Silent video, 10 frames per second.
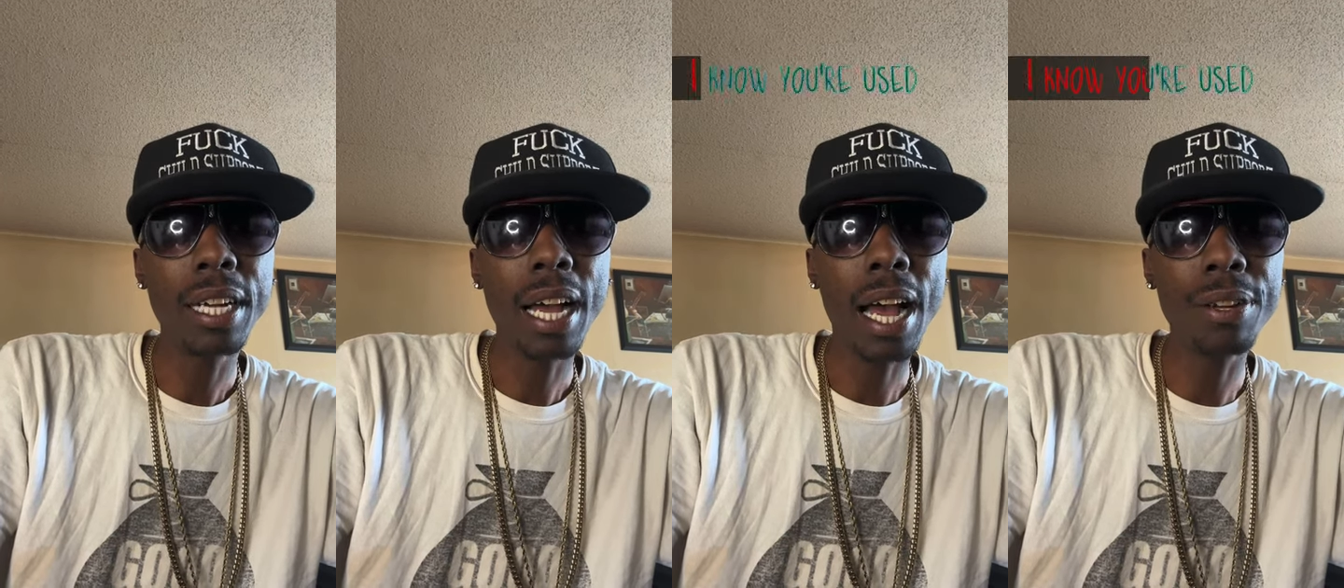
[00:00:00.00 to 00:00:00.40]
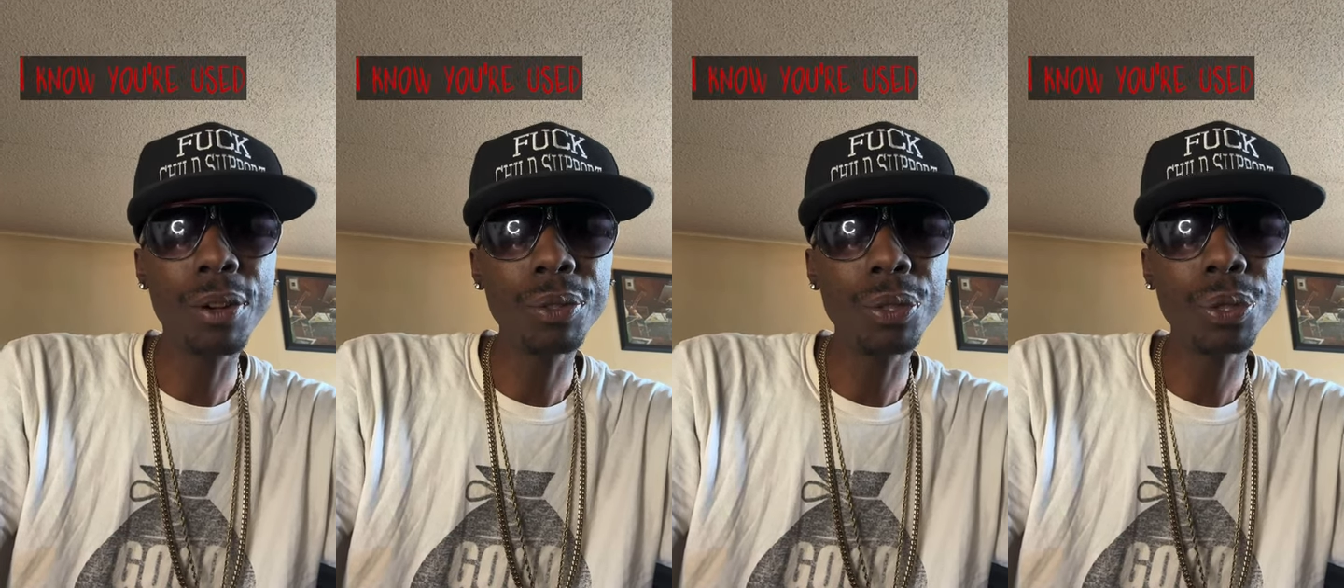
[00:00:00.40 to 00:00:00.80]
I
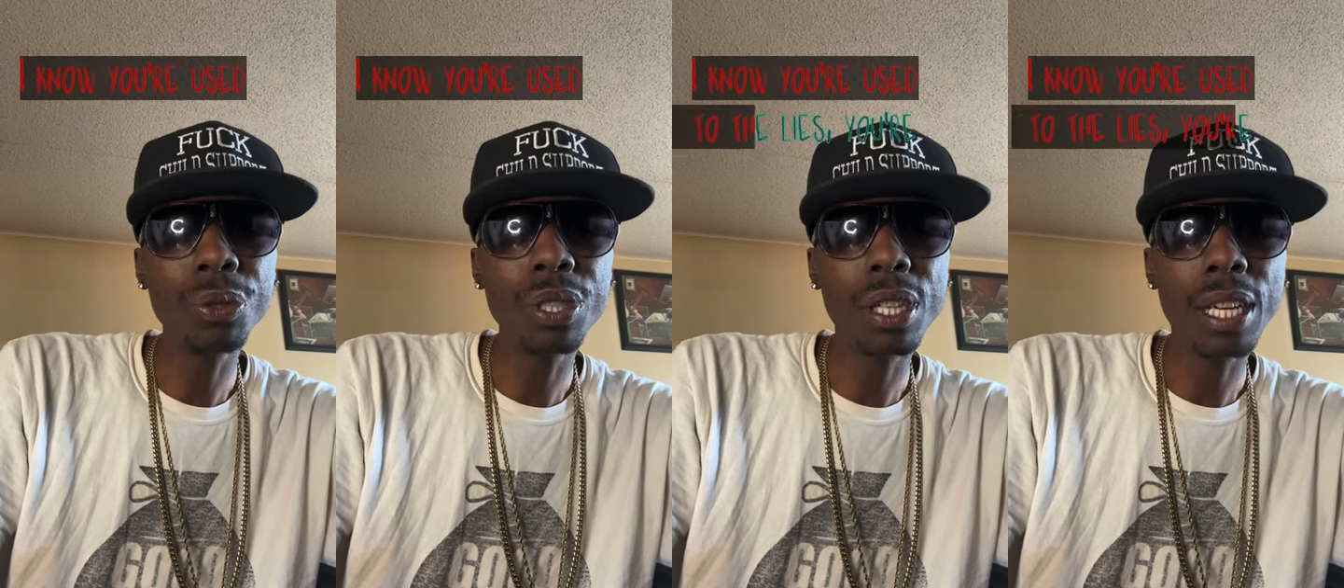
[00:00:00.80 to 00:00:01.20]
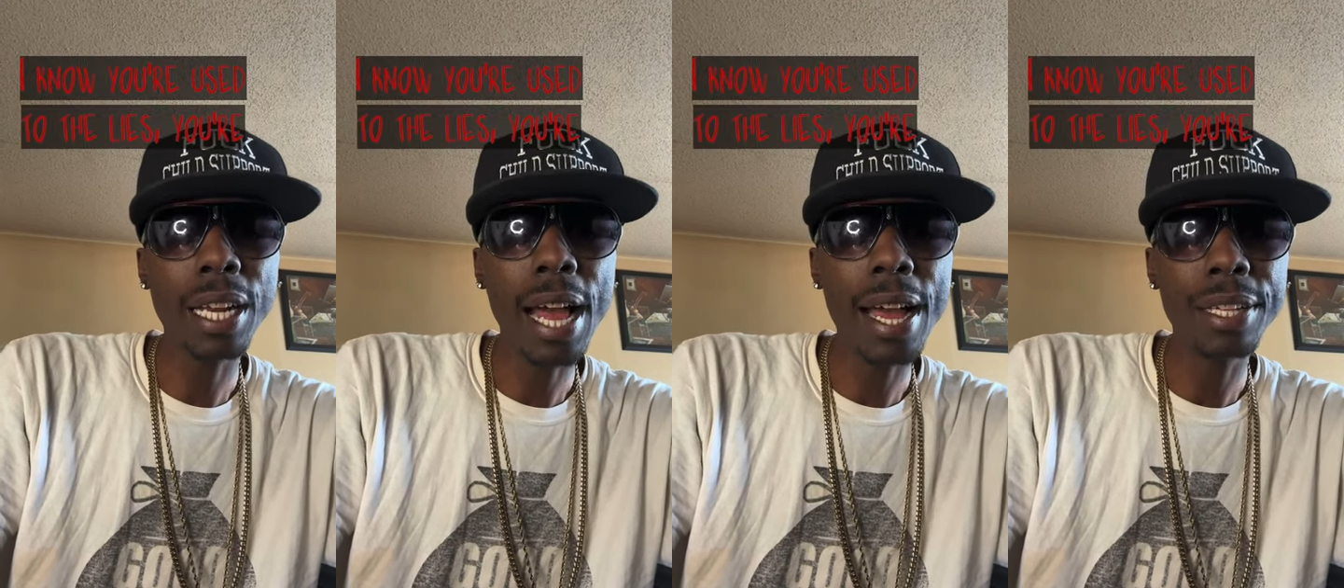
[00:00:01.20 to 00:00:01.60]
know you used to the
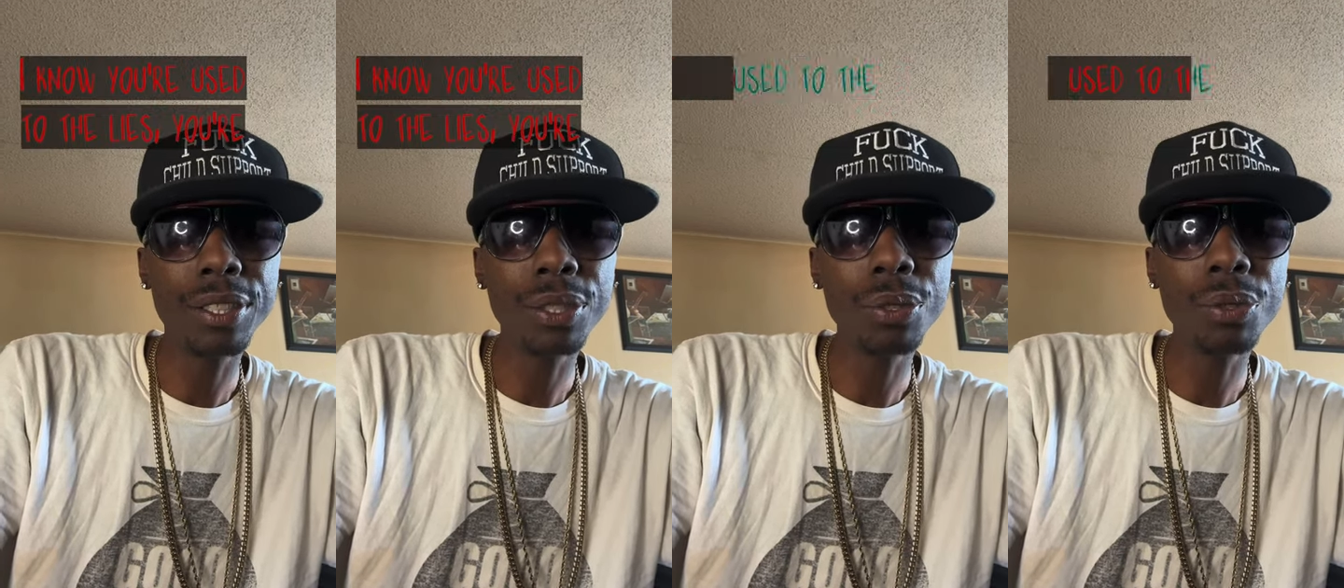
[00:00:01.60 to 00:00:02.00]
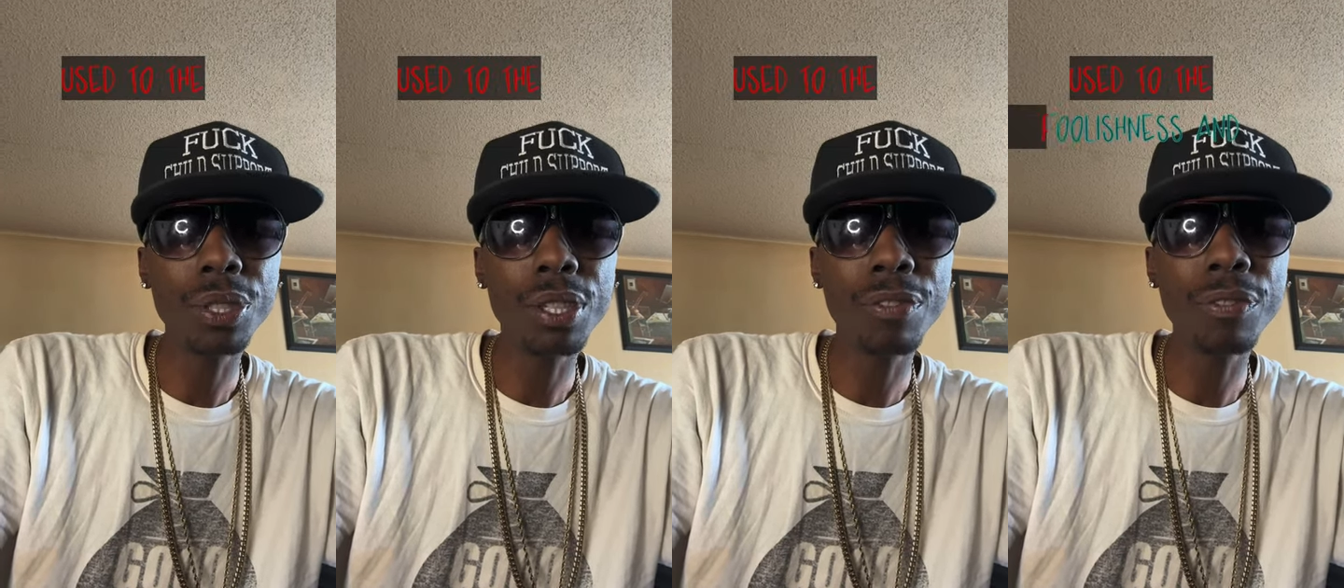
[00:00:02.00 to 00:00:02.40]
lies, you used
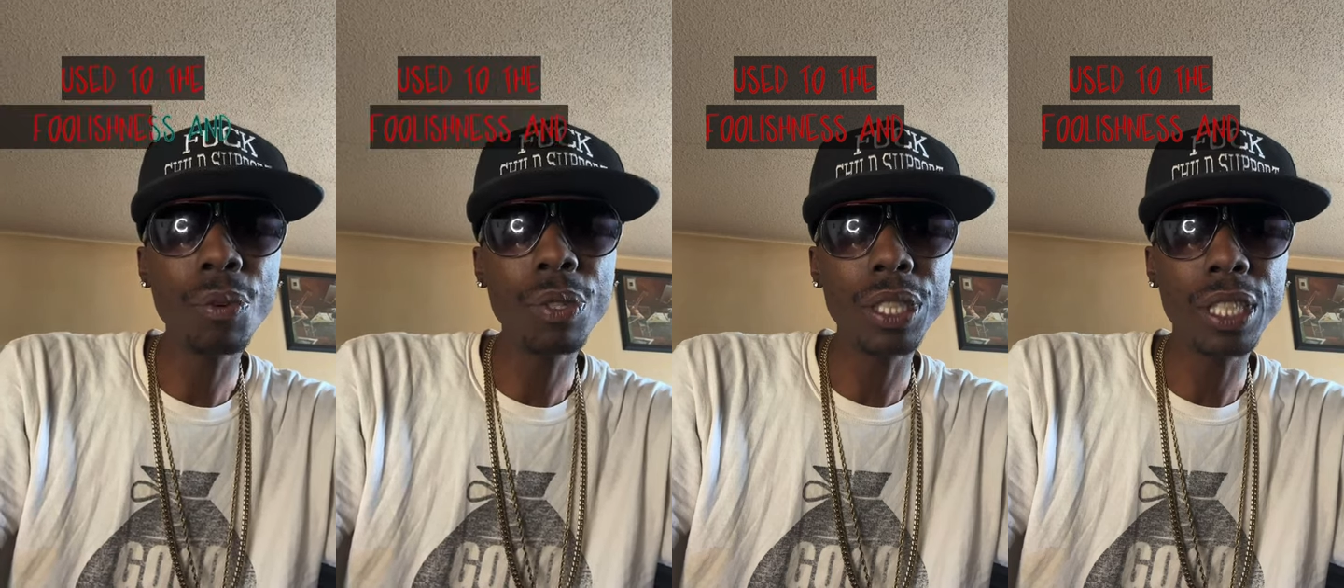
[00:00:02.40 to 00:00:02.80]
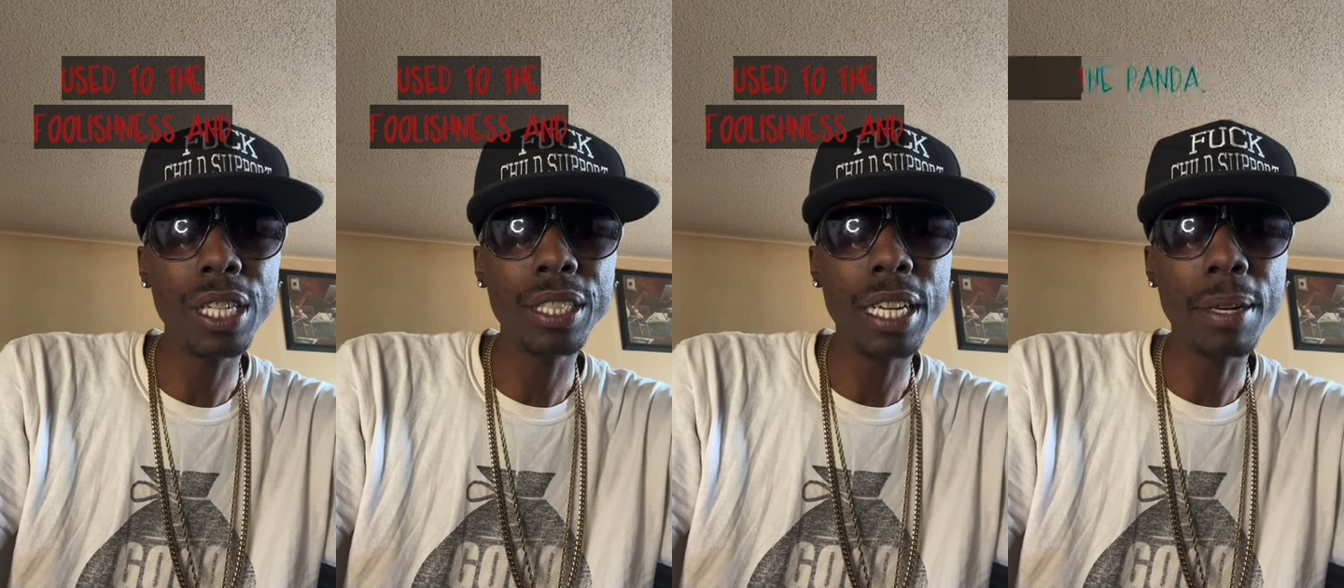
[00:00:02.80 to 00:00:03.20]
to the
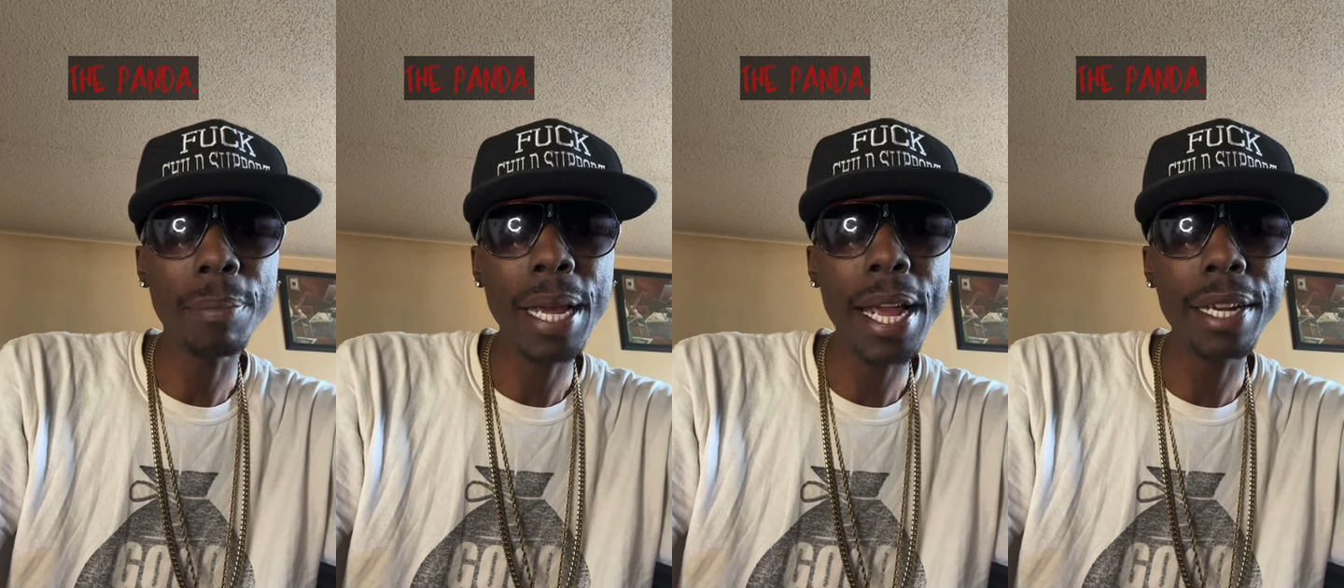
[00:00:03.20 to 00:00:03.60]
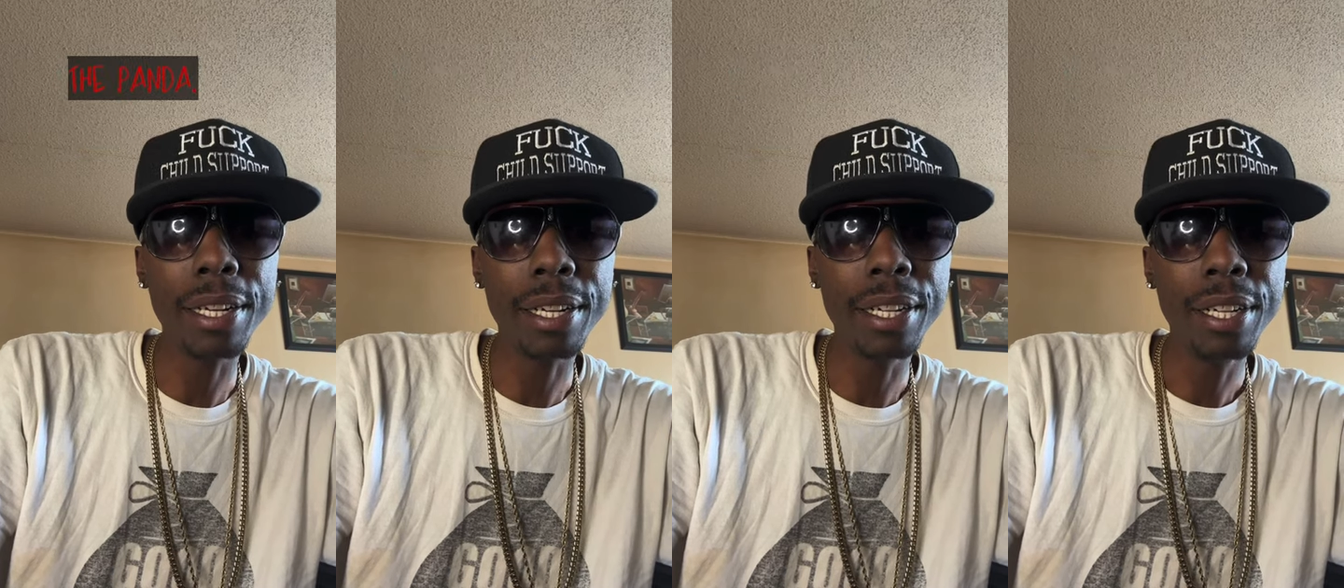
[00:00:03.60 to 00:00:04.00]
foolishness and the panda.